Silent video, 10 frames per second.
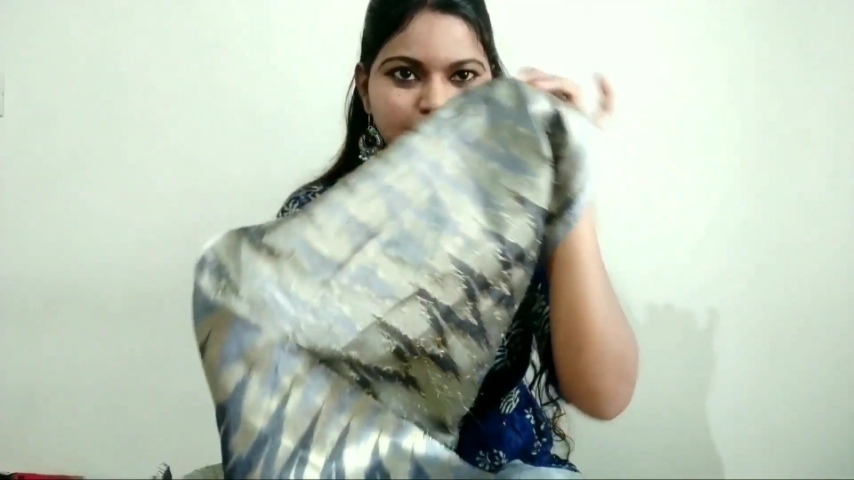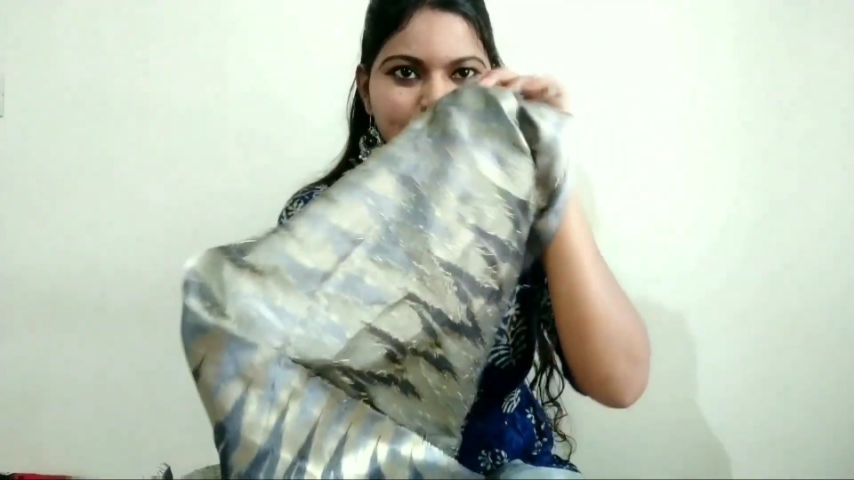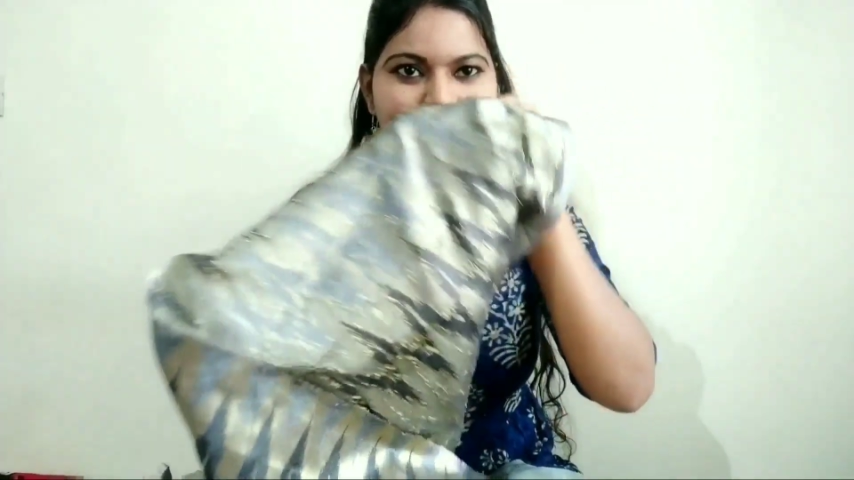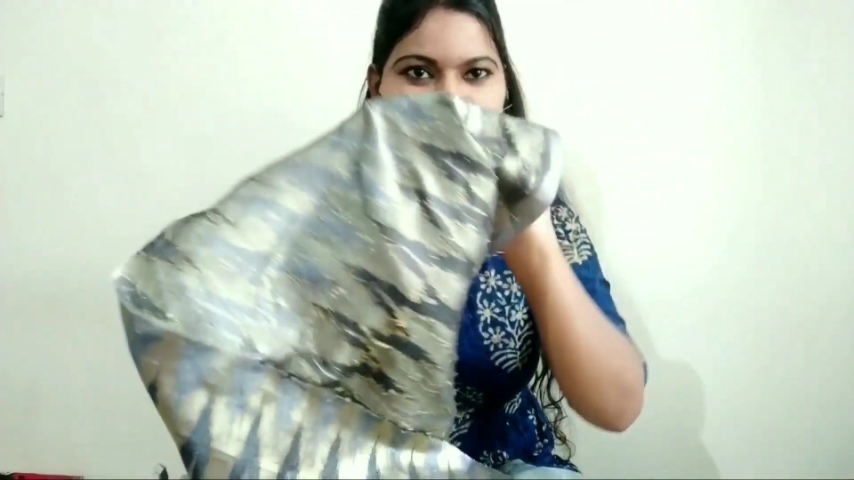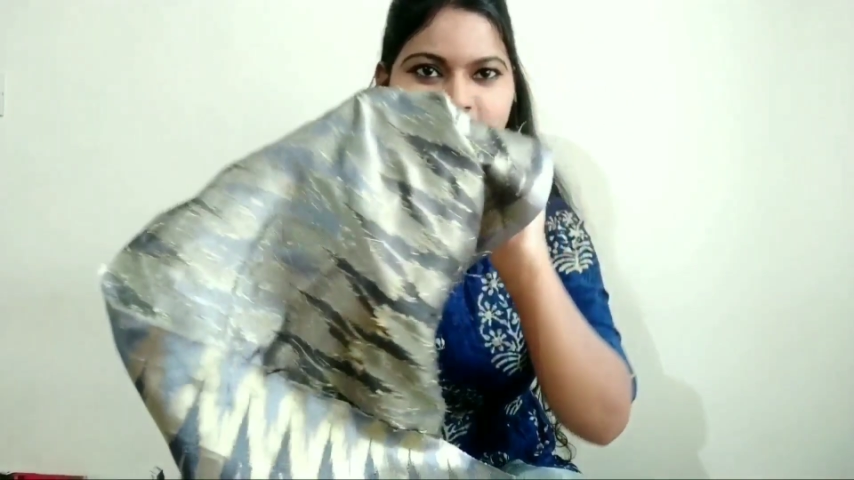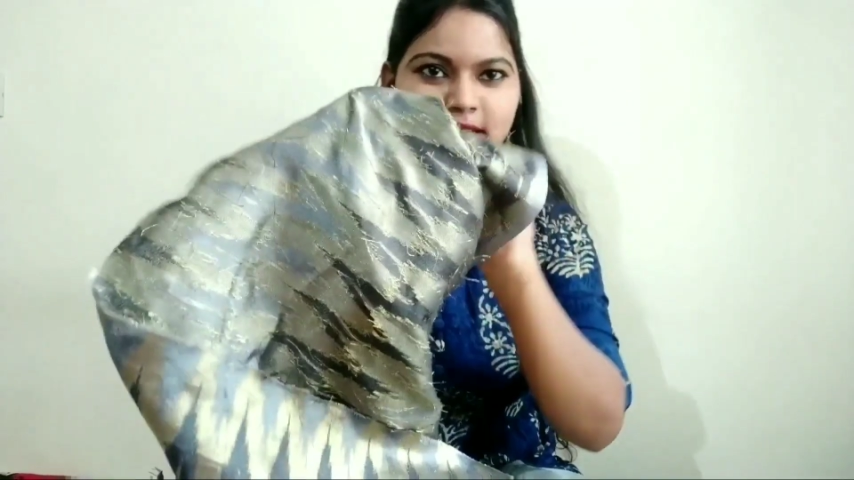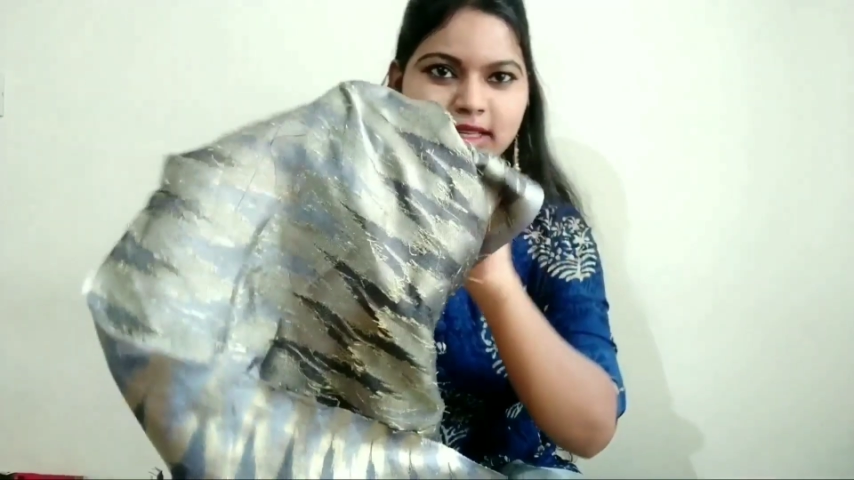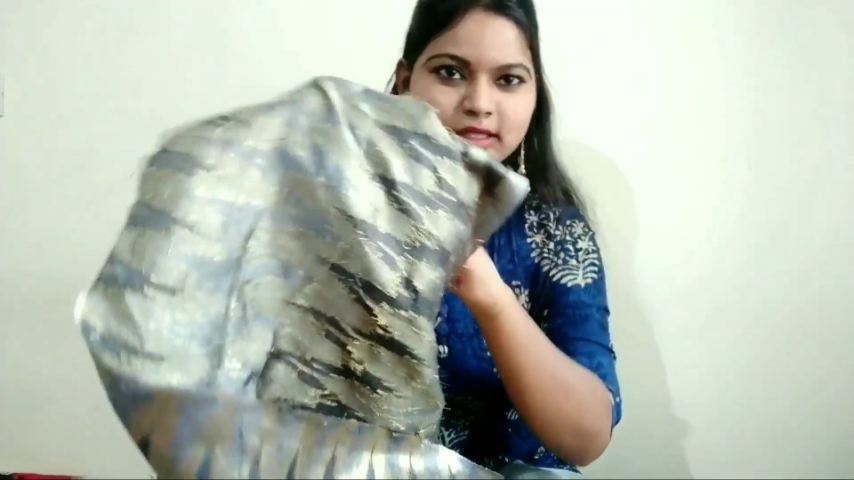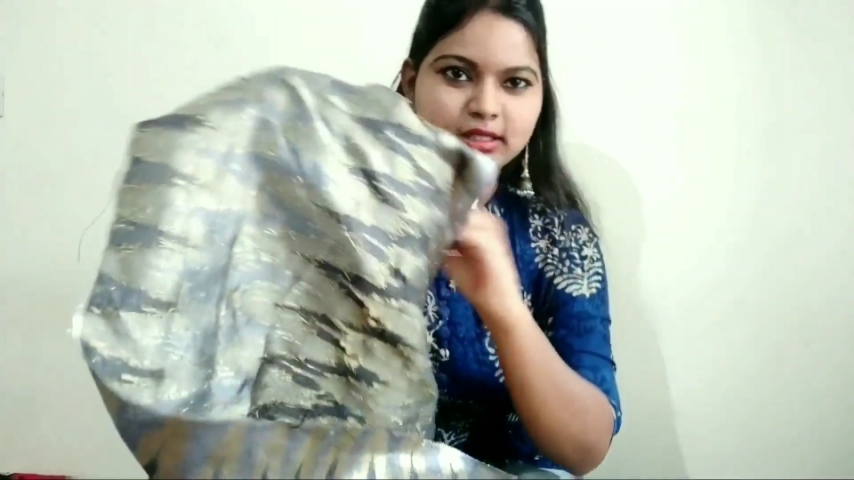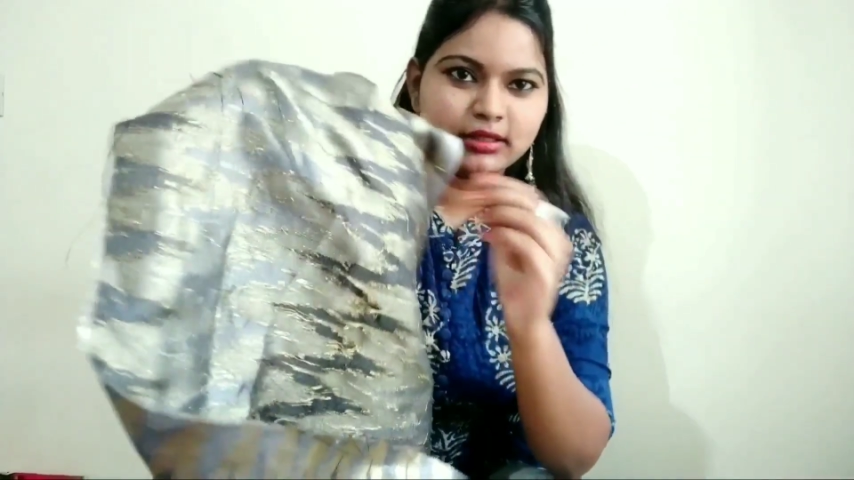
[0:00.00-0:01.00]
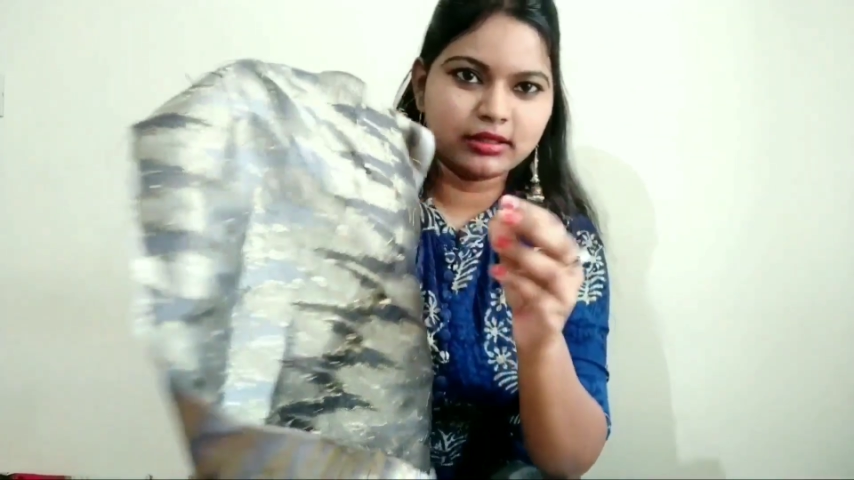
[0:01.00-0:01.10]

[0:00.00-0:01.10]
backside is